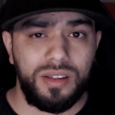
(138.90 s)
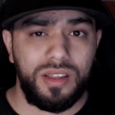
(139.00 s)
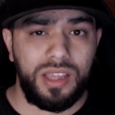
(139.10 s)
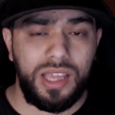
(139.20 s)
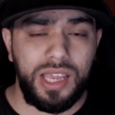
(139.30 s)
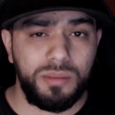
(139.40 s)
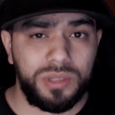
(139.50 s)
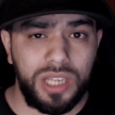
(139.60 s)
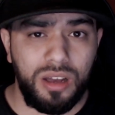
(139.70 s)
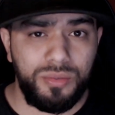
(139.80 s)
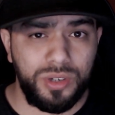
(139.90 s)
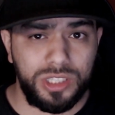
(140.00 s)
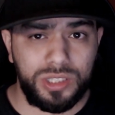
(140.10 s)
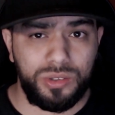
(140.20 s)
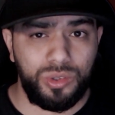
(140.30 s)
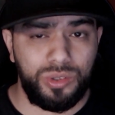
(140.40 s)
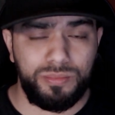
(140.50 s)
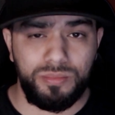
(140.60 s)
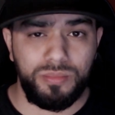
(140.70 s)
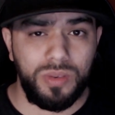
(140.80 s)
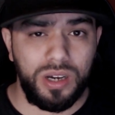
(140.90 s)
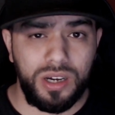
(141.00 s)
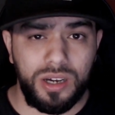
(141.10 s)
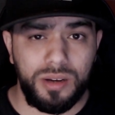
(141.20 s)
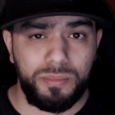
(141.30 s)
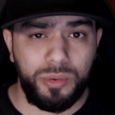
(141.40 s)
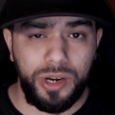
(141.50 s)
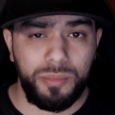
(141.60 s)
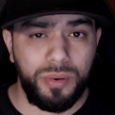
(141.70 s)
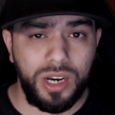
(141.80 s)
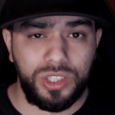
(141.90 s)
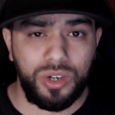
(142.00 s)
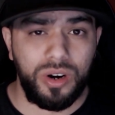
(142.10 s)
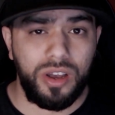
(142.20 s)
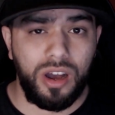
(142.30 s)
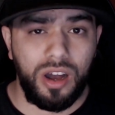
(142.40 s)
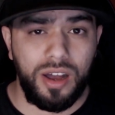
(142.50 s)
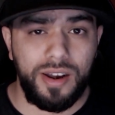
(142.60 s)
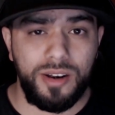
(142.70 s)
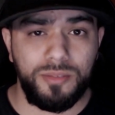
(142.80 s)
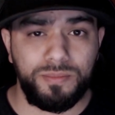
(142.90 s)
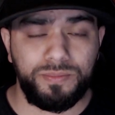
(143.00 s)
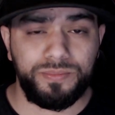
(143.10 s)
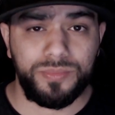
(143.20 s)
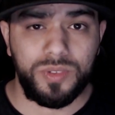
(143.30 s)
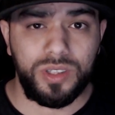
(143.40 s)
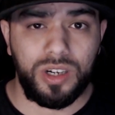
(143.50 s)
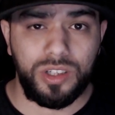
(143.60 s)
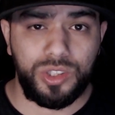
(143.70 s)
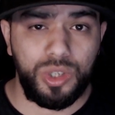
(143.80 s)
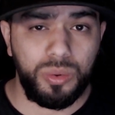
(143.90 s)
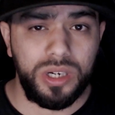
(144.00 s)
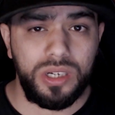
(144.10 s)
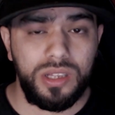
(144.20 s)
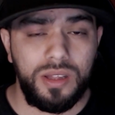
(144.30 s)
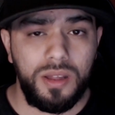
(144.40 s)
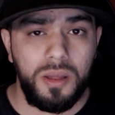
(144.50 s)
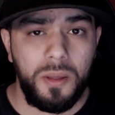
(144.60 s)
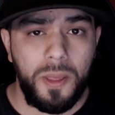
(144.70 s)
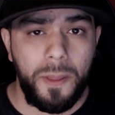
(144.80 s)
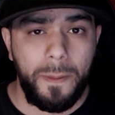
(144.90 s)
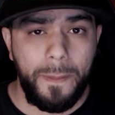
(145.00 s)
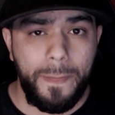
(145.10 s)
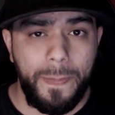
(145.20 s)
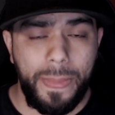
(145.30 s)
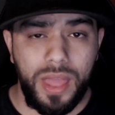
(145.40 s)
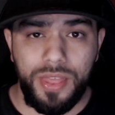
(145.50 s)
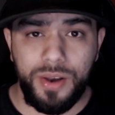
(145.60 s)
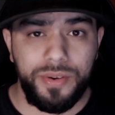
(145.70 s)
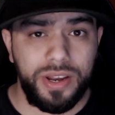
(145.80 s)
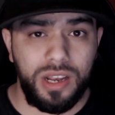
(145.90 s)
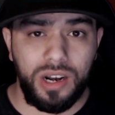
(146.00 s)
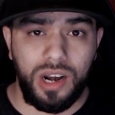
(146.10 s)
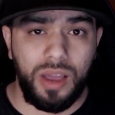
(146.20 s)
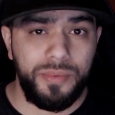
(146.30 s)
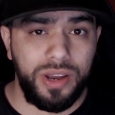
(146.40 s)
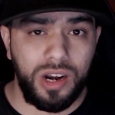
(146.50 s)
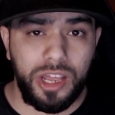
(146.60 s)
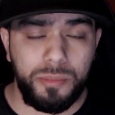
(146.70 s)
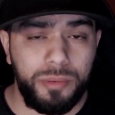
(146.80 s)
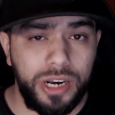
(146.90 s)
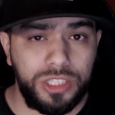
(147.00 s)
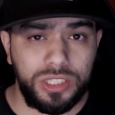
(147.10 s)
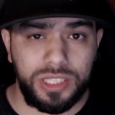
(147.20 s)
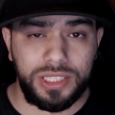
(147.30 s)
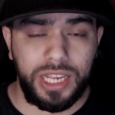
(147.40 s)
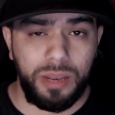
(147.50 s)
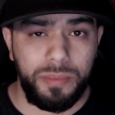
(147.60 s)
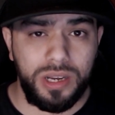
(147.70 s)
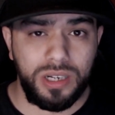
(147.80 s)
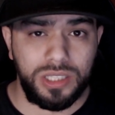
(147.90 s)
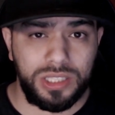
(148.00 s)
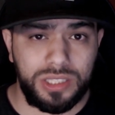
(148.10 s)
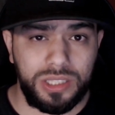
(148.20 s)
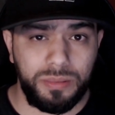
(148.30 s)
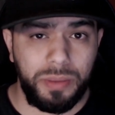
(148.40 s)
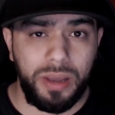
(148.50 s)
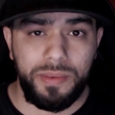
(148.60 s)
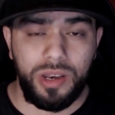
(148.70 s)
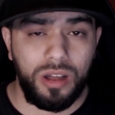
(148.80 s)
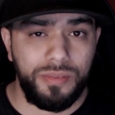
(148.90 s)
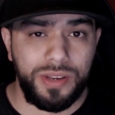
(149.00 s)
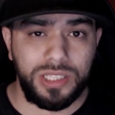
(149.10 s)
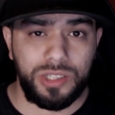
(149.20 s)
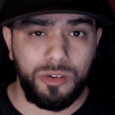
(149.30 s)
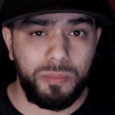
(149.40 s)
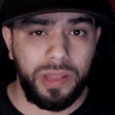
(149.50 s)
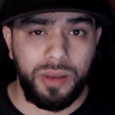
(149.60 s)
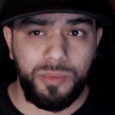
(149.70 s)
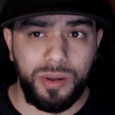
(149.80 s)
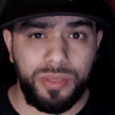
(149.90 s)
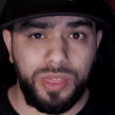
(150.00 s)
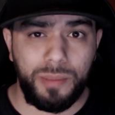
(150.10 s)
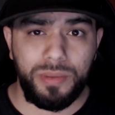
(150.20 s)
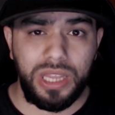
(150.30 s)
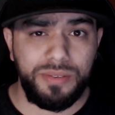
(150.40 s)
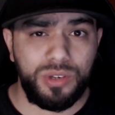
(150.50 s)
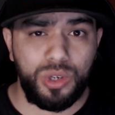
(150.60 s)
He himself was putting pressure on Tua. And they were allowing a lot of pressures this game because the Miami Dolphins, they were playing with, I believe,